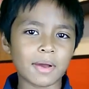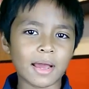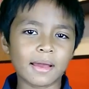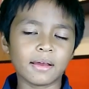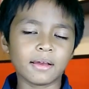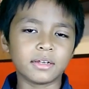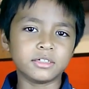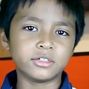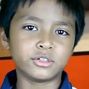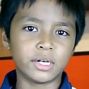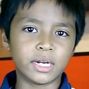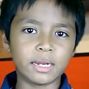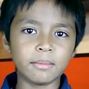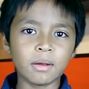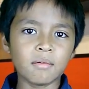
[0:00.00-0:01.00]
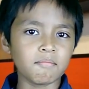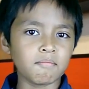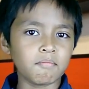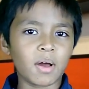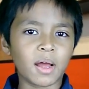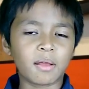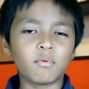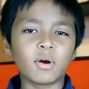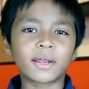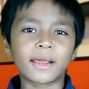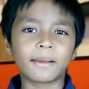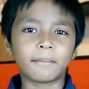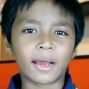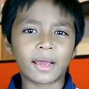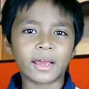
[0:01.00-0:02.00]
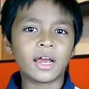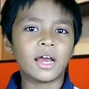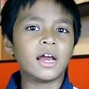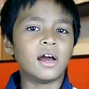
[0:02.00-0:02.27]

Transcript: my dream by working my